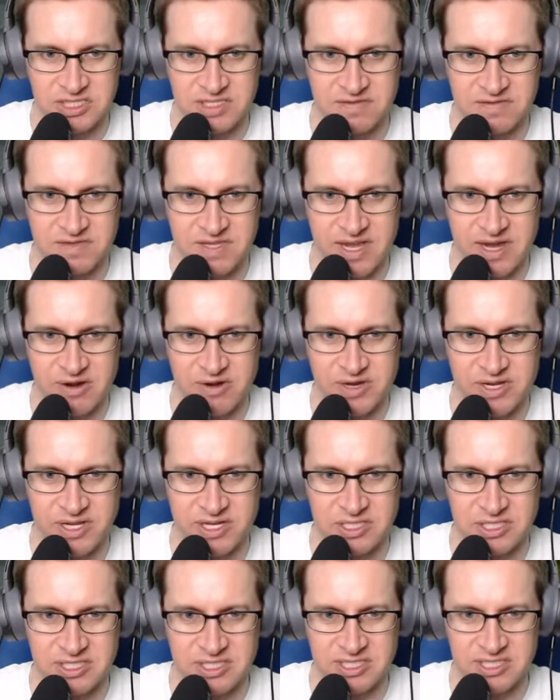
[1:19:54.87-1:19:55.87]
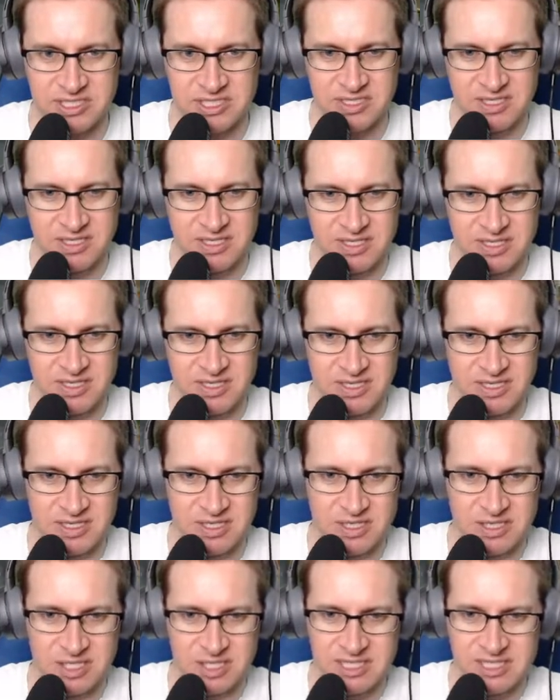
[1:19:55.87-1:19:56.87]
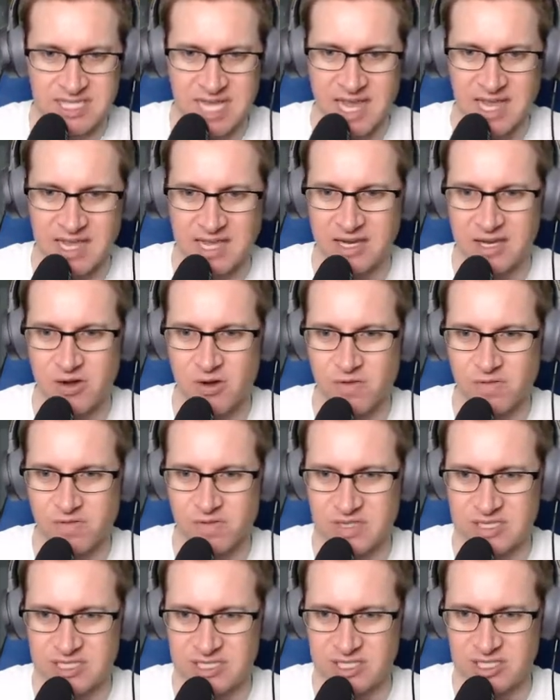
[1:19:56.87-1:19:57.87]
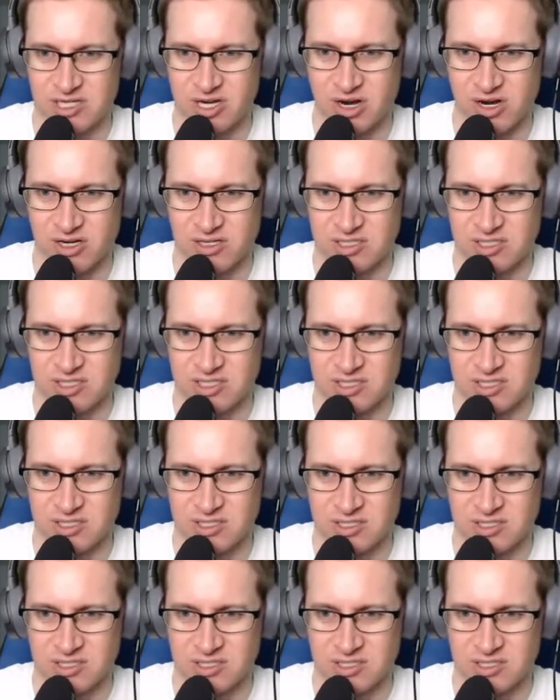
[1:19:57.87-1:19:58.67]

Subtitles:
of the area just taking over these yards.